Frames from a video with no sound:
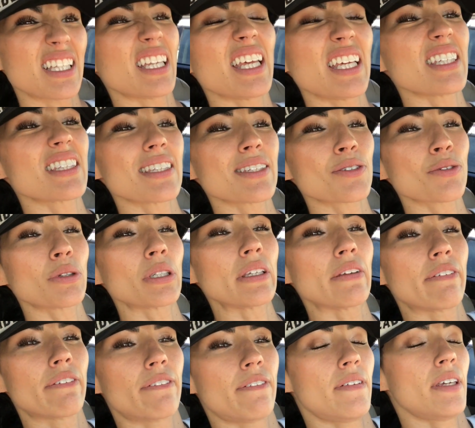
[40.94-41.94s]
Today's the
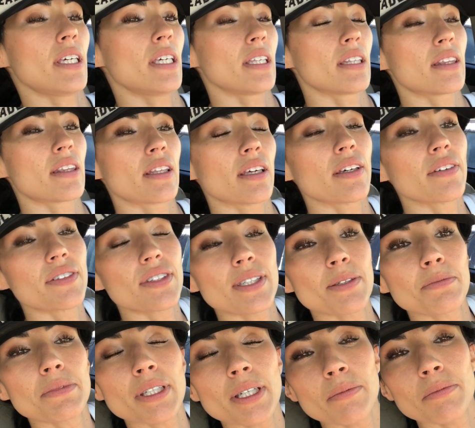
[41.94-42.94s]
25th of
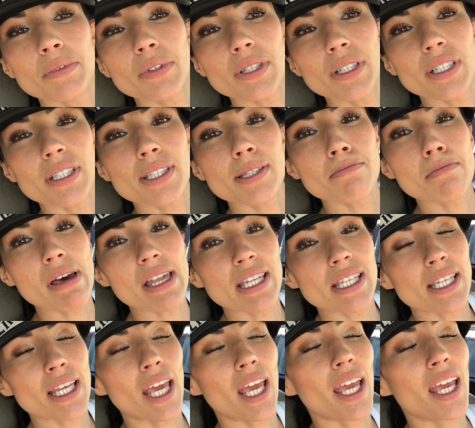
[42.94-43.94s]
September. It's
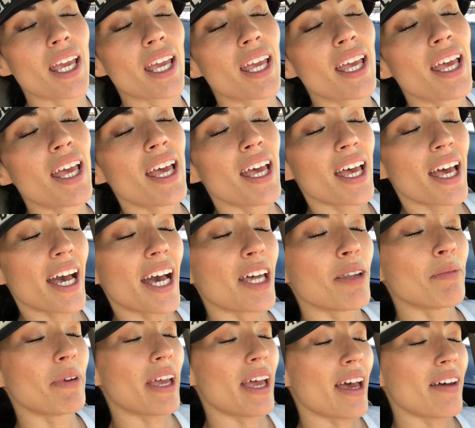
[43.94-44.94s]
Monday.
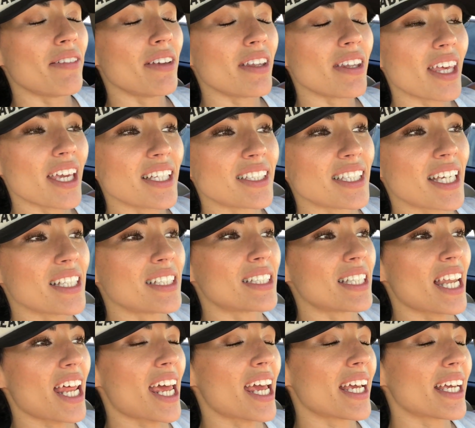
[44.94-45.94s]
Had my heavy leg day
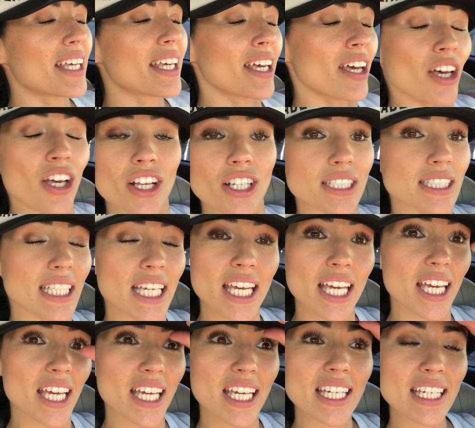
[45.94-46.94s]
today and killed
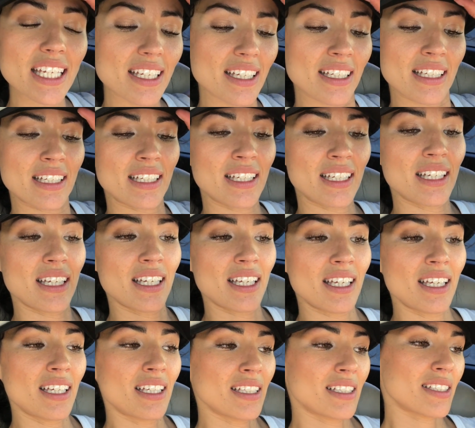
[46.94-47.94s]
it.
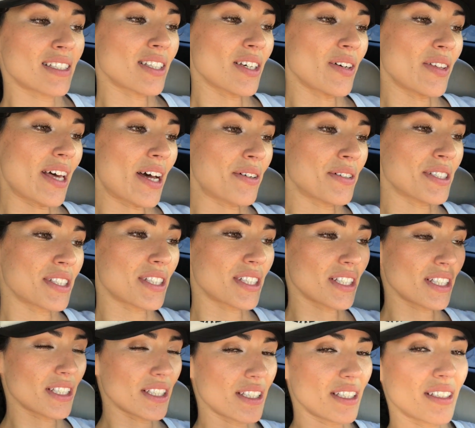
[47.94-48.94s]
So that was
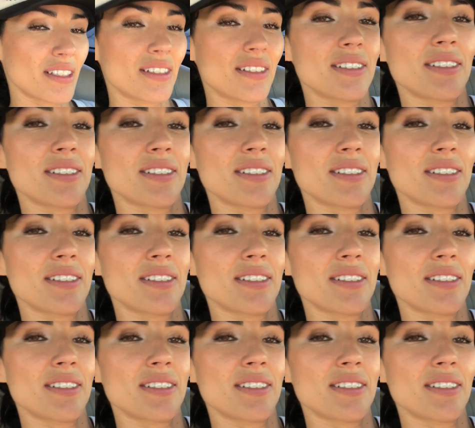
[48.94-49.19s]
good.